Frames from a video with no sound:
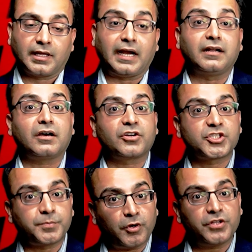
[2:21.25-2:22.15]
And our
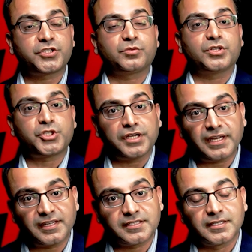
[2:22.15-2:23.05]
response to the
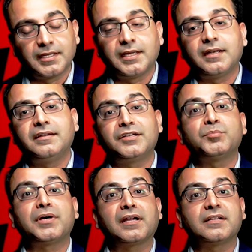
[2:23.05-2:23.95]
change
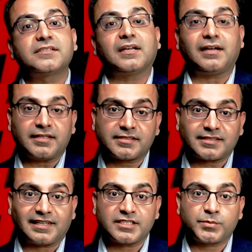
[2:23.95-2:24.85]
determines us
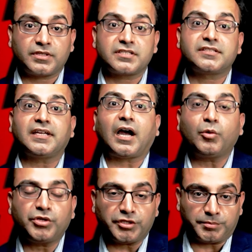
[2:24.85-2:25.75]
as well as the
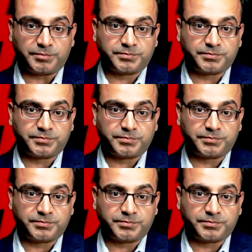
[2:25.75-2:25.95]
outcome.